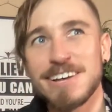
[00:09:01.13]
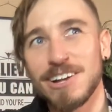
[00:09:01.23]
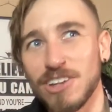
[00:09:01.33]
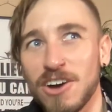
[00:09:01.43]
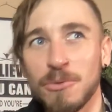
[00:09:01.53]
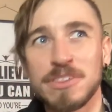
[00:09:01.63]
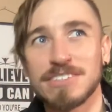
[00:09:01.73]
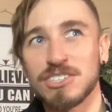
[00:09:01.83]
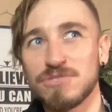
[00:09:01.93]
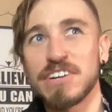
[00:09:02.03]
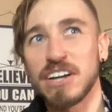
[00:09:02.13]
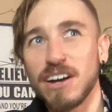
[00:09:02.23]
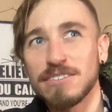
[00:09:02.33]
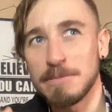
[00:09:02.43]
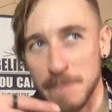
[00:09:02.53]
along with just very,
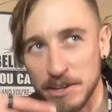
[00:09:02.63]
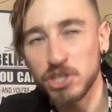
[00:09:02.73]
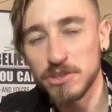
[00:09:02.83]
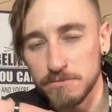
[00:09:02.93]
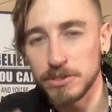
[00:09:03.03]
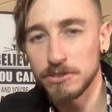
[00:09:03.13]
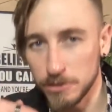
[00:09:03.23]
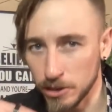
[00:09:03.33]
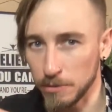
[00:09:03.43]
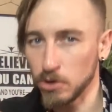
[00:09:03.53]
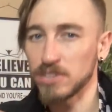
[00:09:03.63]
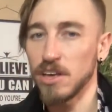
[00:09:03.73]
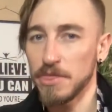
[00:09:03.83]
make sure you're coming across